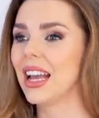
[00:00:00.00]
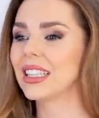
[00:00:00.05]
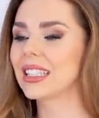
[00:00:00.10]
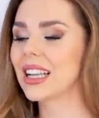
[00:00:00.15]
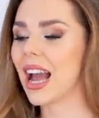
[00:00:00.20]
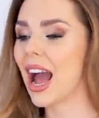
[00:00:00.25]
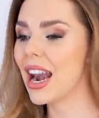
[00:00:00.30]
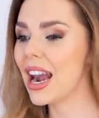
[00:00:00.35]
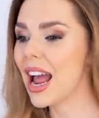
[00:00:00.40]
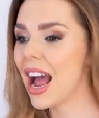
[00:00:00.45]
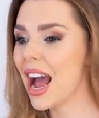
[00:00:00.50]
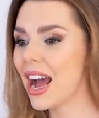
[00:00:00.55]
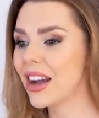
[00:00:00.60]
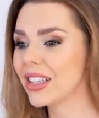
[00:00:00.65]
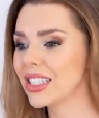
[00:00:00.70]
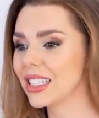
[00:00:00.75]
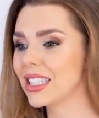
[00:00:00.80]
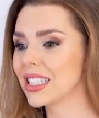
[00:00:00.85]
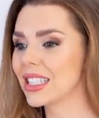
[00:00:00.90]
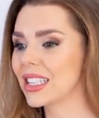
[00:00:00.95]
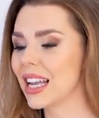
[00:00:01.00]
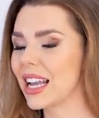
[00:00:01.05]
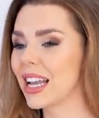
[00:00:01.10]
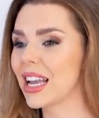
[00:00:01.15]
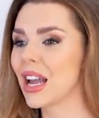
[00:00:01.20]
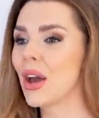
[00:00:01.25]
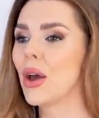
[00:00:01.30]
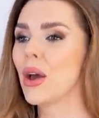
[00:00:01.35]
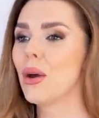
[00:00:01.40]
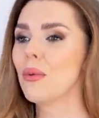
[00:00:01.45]
It kind of has this
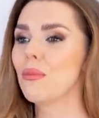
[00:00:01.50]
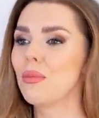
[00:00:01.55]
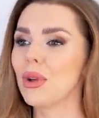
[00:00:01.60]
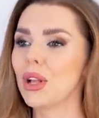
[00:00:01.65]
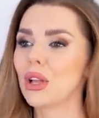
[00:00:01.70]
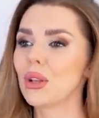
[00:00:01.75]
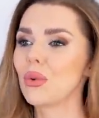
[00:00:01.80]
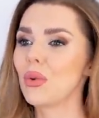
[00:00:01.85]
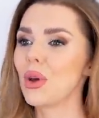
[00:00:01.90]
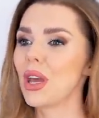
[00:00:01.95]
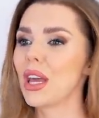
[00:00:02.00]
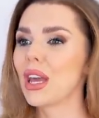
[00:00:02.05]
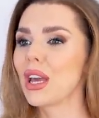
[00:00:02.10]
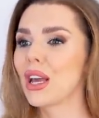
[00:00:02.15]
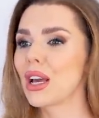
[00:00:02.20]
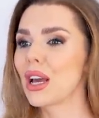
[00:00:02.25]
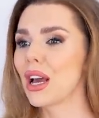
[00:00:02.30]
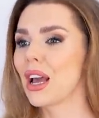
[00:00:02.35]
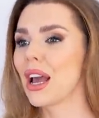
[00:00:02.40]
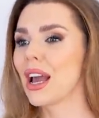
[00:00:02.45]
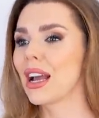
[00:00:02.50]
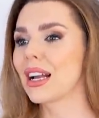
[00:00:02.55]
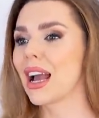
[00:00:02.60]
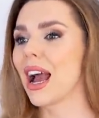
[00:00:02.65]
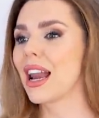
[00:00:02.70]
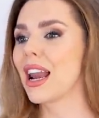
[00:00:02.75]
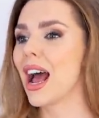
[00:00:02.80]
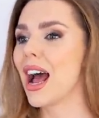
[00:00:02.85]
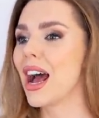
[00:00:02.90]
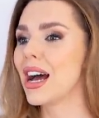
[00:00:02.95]
like billowing,
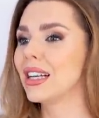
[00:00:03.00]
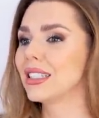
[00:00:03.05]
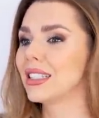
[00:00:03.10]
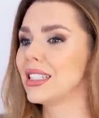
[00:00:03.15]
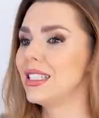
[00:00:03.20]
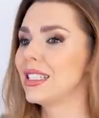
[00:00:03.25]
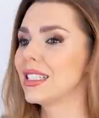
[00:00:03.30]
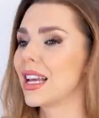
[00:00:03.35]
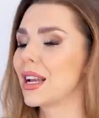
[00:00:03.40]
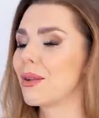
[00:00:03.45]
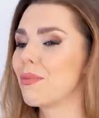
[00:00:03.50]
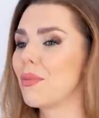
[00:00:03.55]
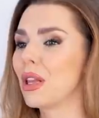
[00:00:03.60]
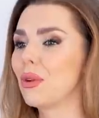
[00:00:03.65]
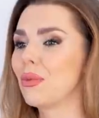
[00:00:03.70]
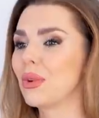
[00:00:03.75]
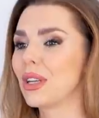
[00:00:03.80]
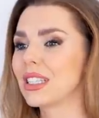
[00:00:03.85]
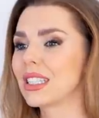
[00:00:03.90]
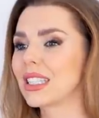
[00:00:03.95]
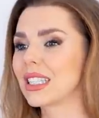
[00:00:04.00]
kind of has these like billowing